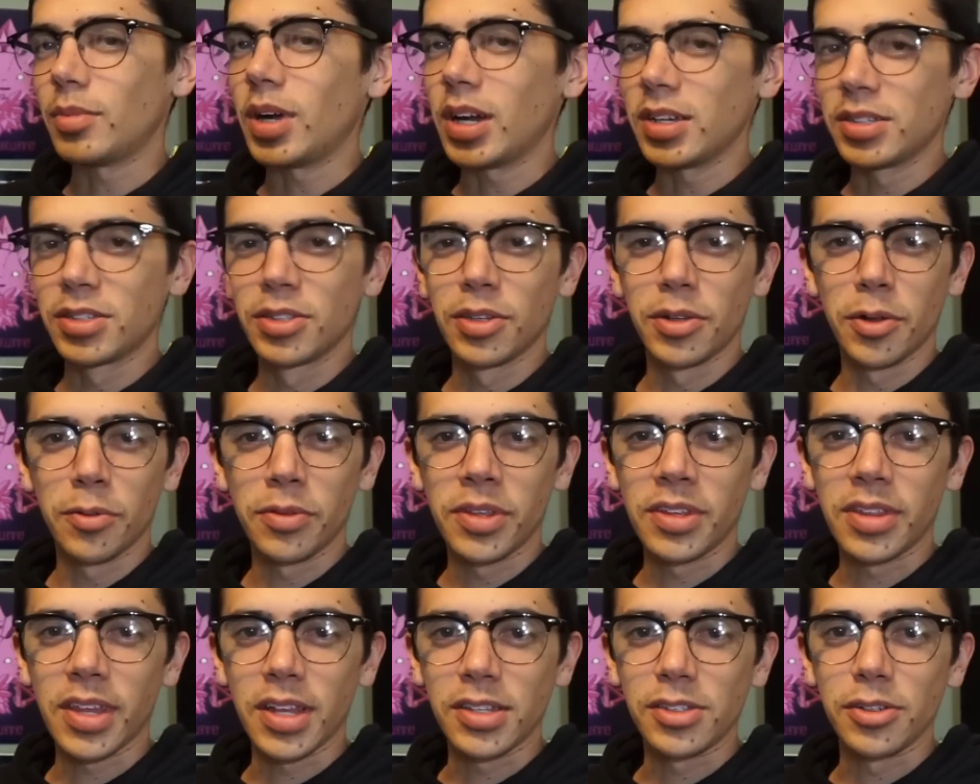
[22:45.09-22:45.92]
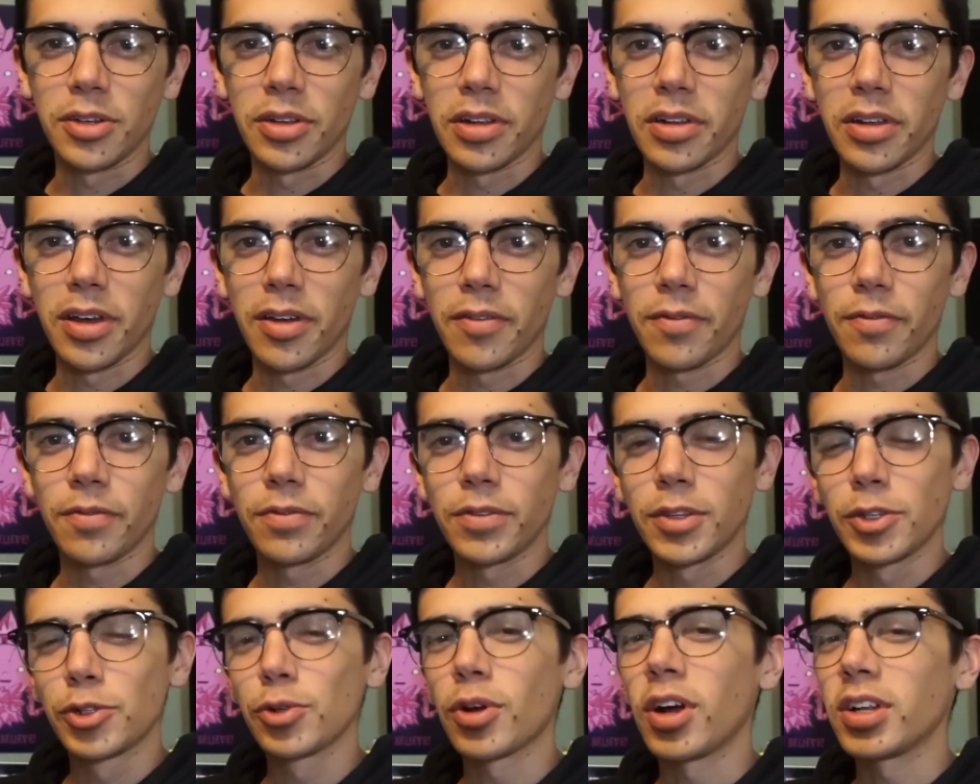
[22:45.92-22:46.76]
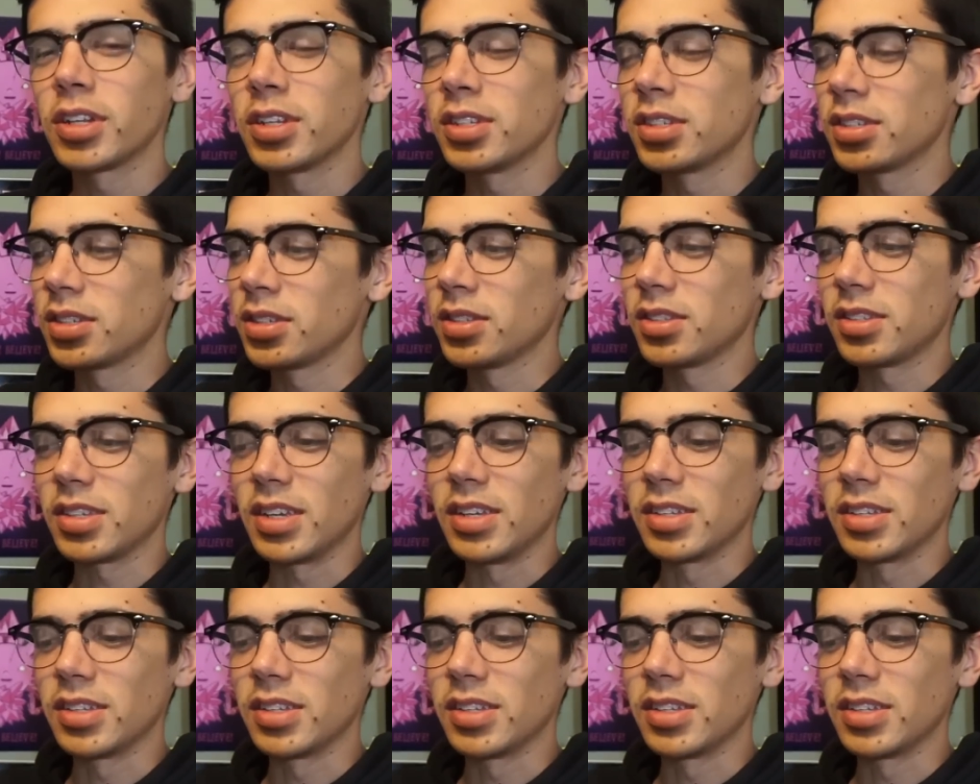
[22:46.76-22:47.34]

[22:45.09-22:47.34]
I still don't think that's good enough. The draw distance